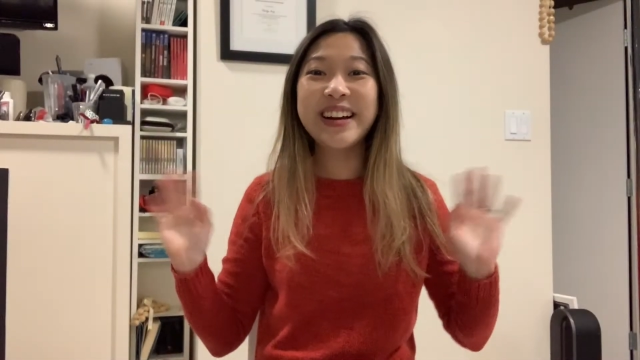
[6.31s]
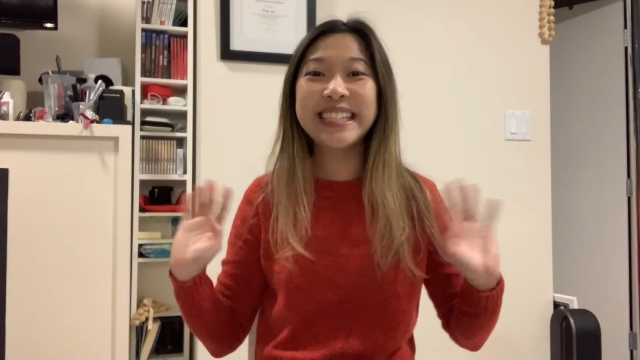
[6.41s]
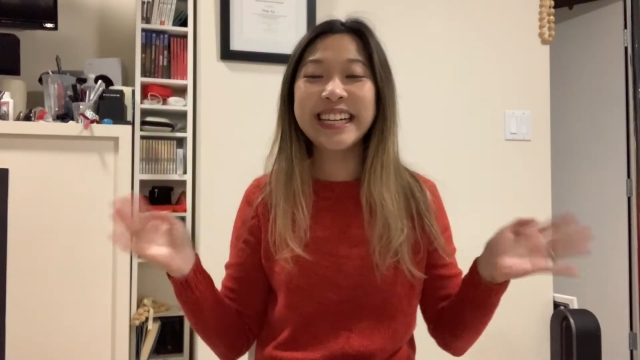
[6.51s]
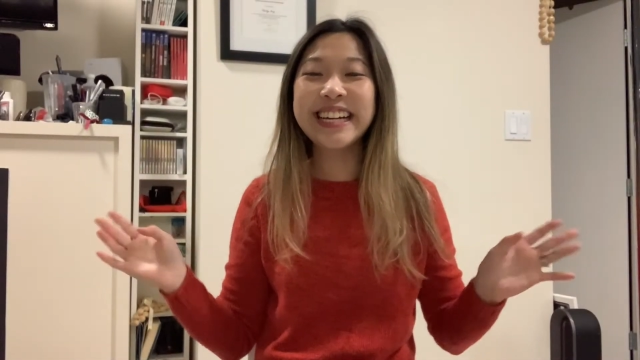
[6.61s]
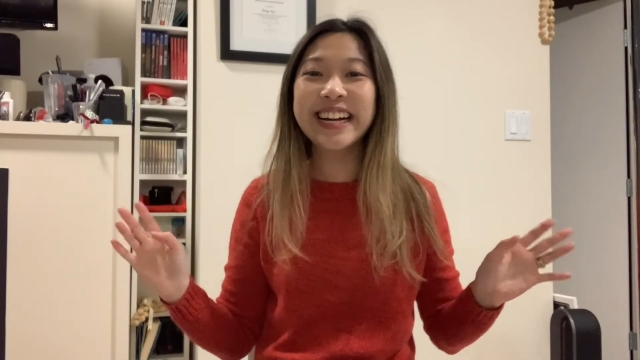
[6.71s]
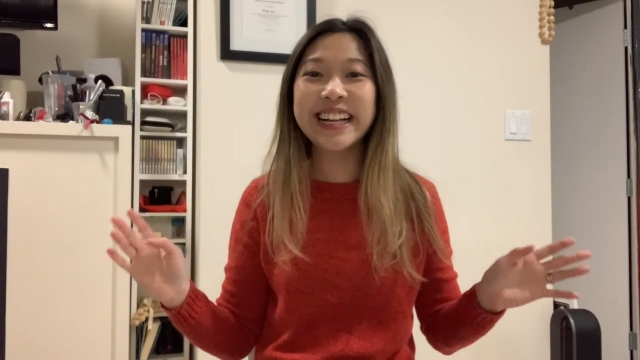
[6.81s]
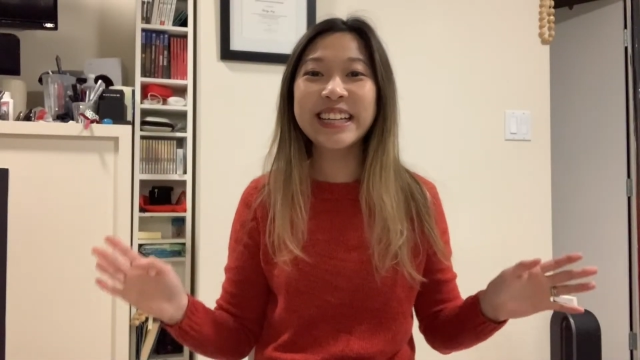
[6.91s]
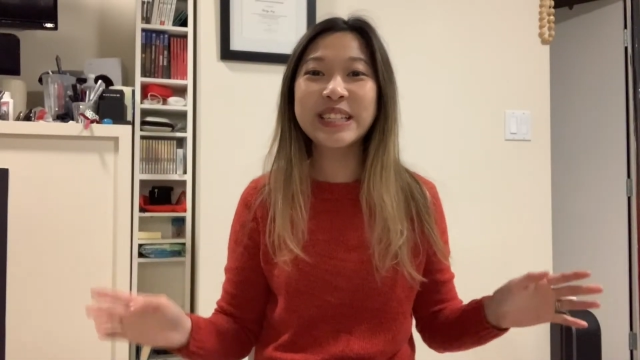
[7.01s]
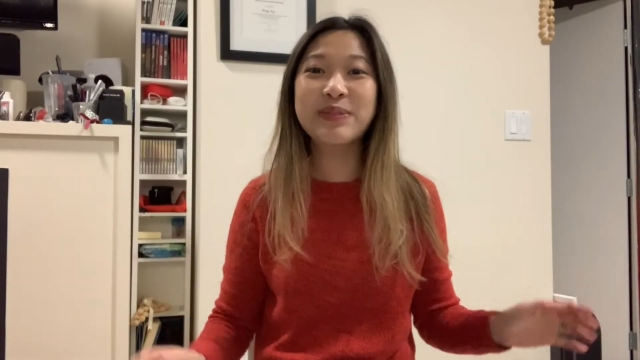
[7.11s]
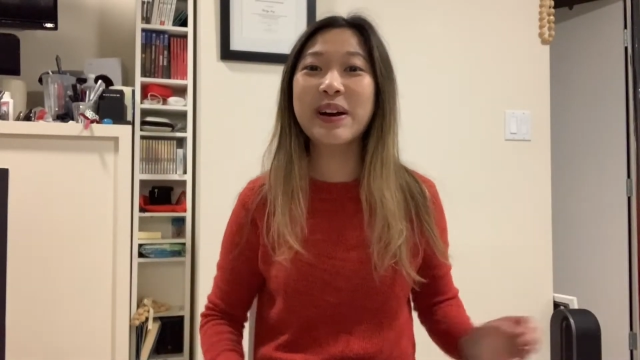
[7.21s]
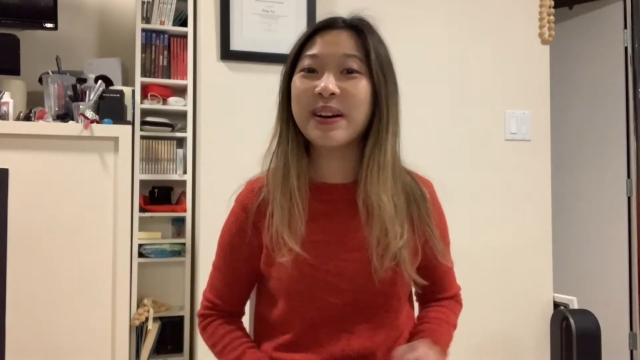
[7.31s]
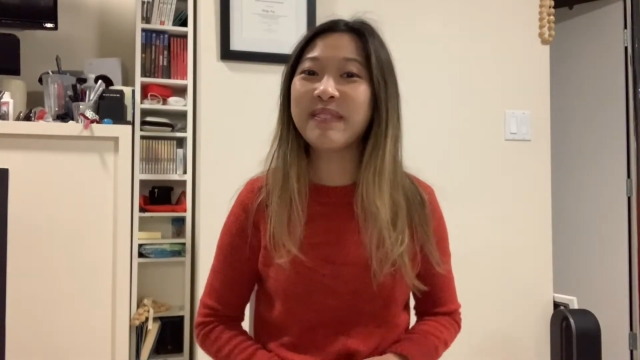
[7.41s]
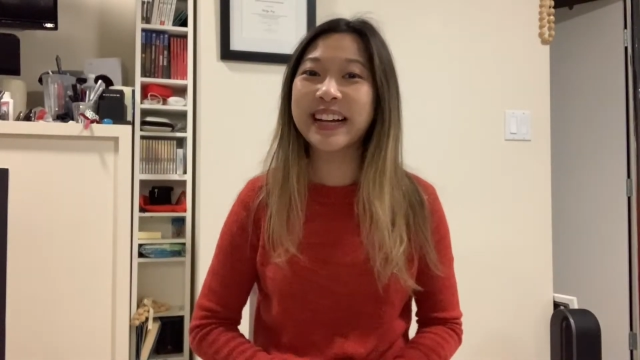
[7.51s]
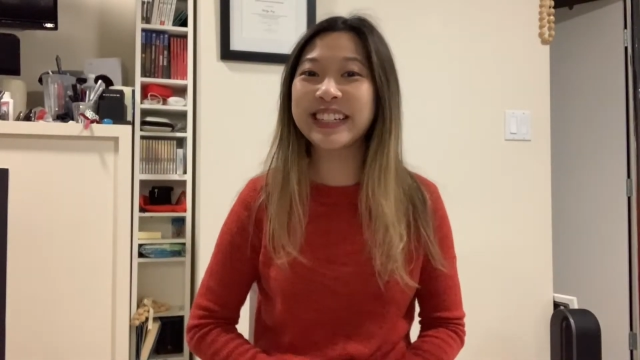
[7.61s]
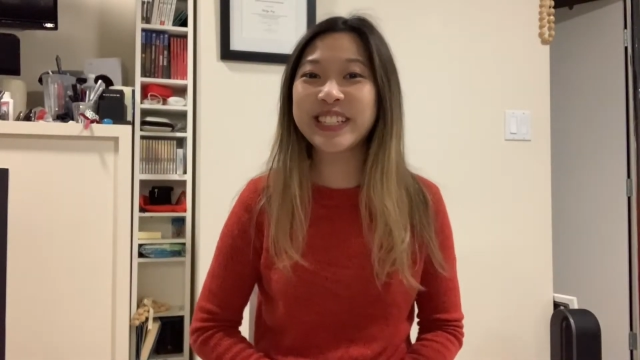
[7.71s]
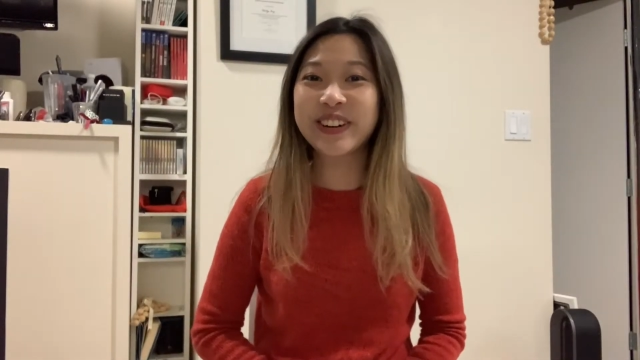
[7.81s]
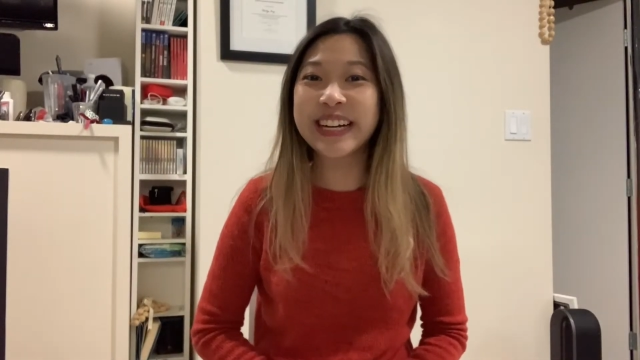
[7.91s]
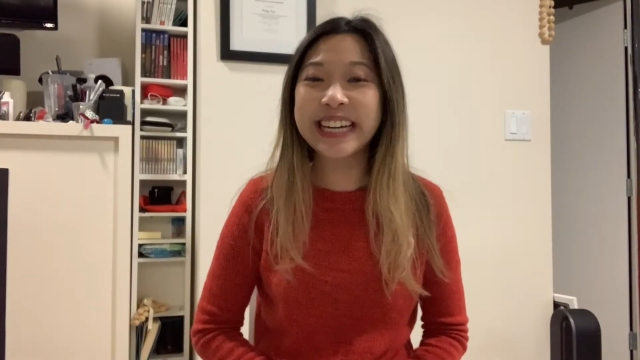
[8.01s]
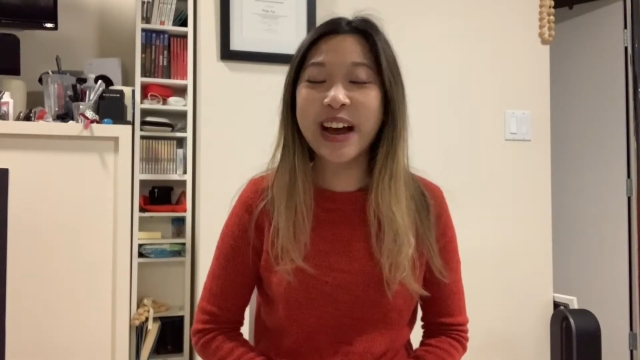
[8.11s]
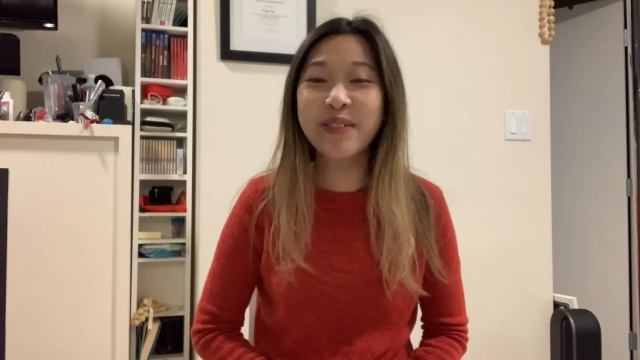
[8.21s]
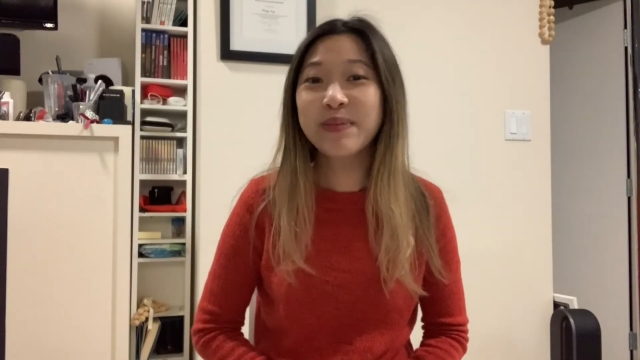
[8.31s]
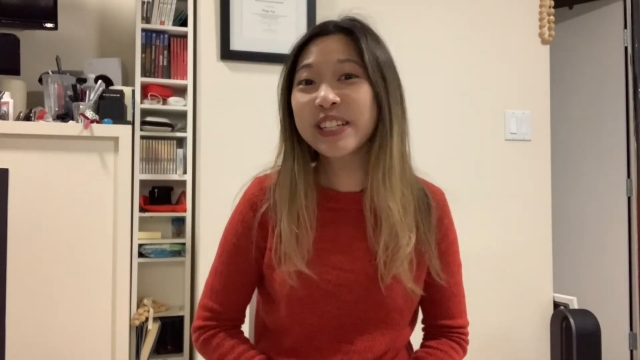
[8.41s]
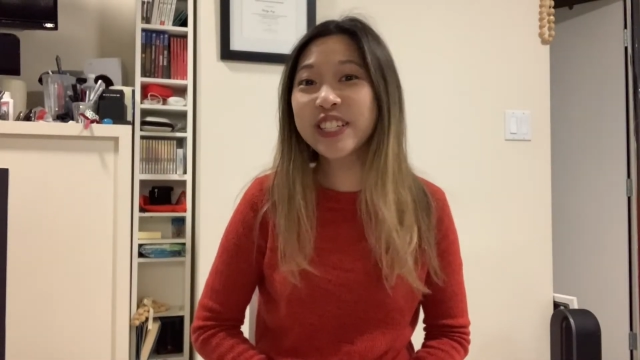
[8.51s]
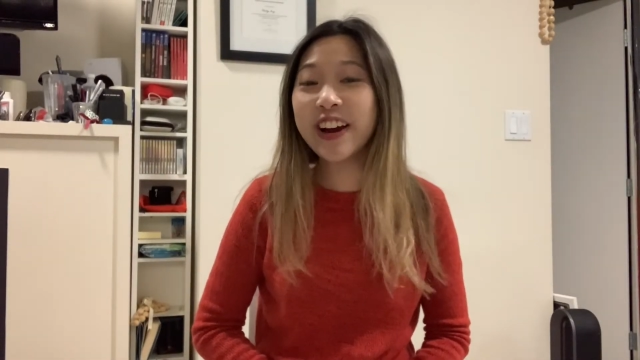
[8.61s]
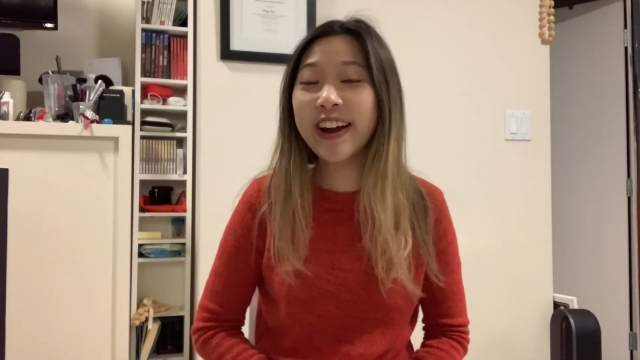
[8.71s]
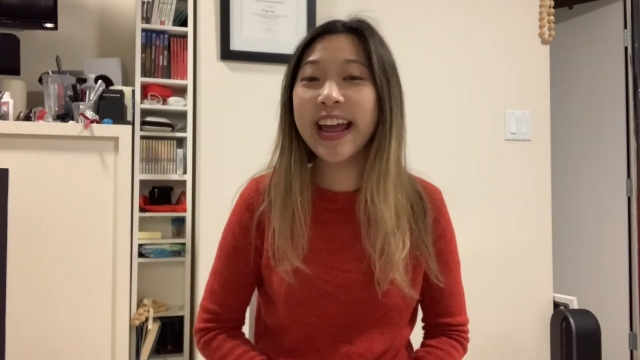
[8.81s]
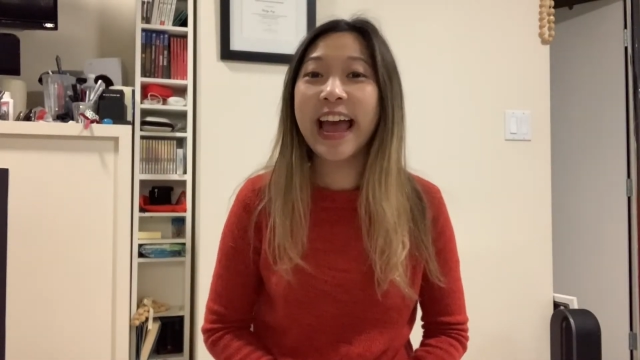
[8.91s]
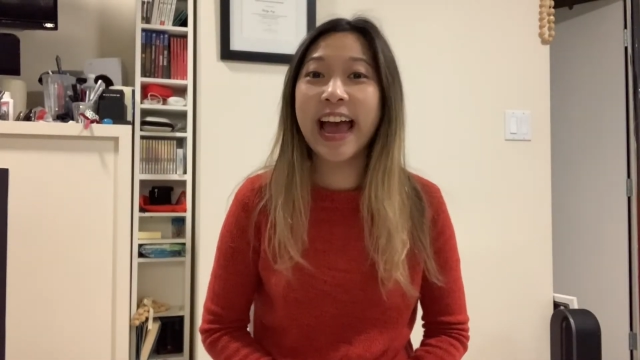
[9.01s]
and girls, welcome back to Storytime with Miss Cherry,